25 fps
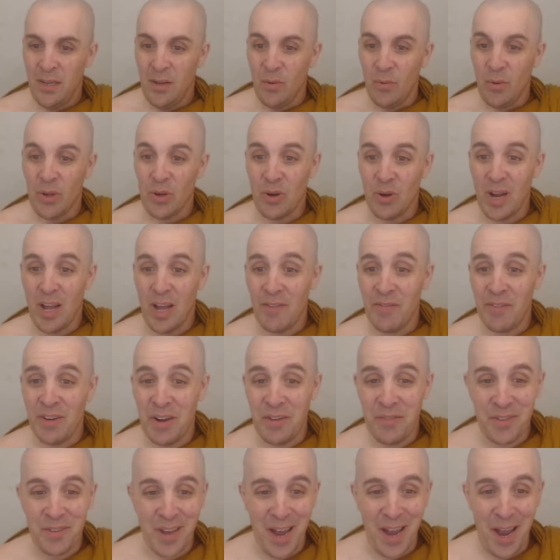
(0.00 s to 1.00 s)
we don't have
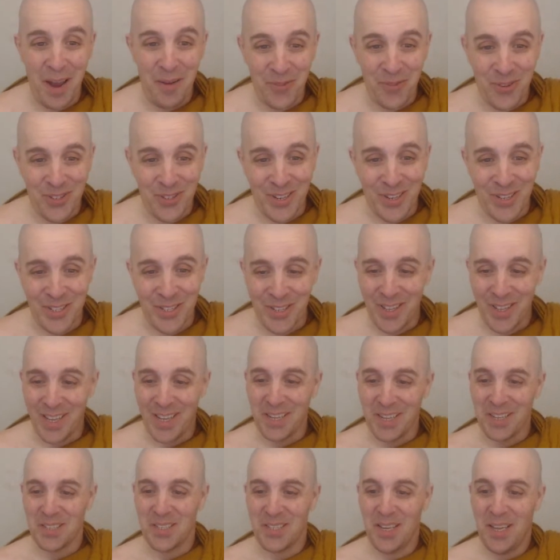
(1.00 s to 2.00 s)
enough time for such
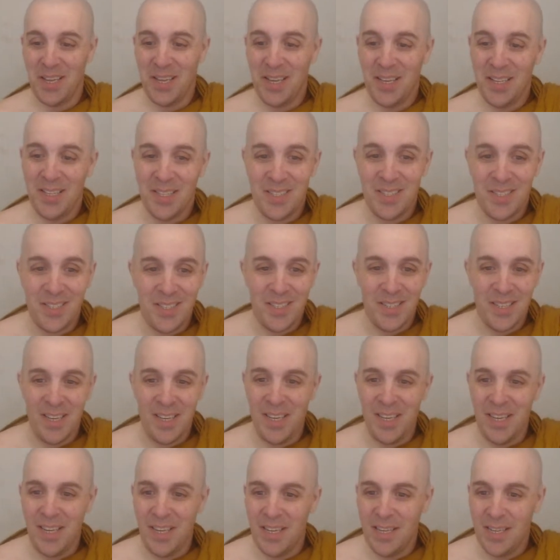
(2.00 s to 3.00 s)
things. Let's
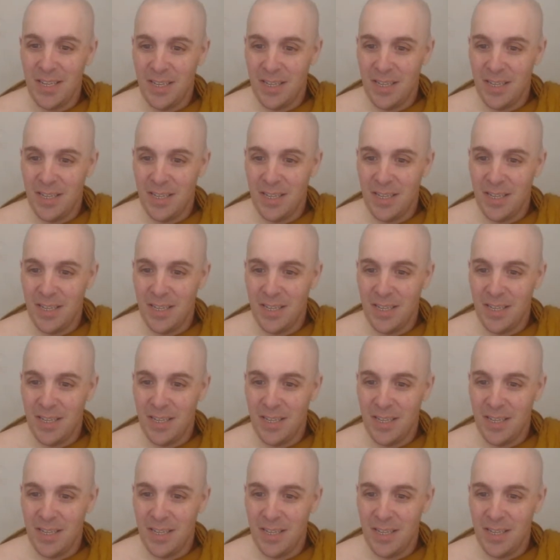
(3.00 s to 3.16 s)
see.